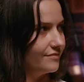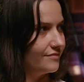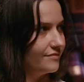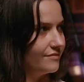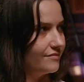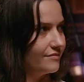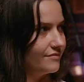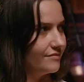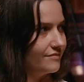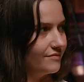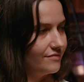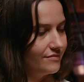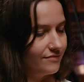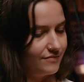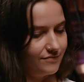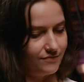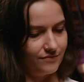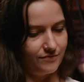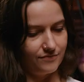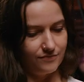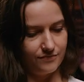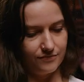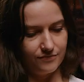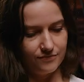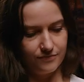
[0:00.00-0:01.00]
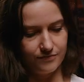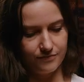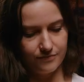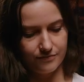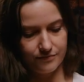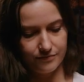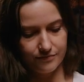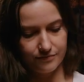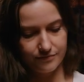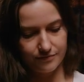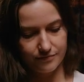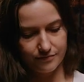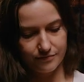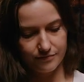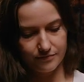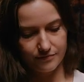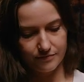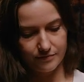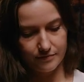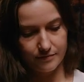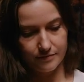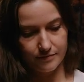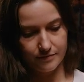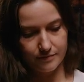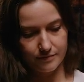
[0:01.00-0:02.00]

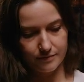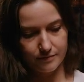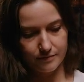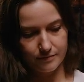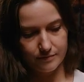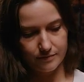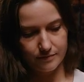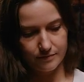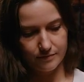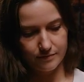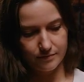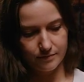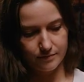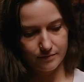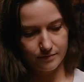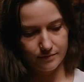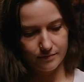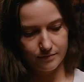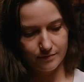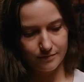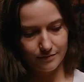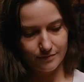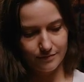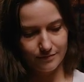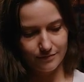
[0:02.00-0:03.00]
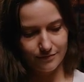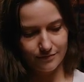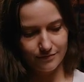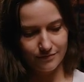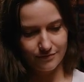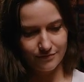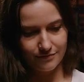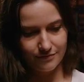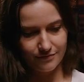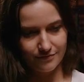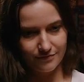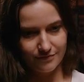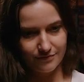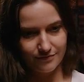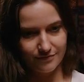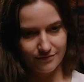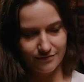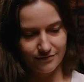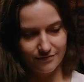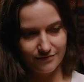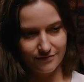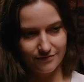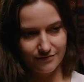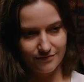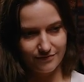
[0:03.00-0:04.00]

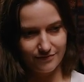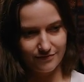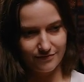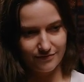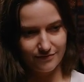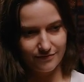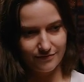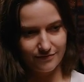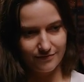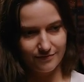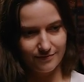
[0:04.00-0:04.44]
No words are spoken by the person on screen.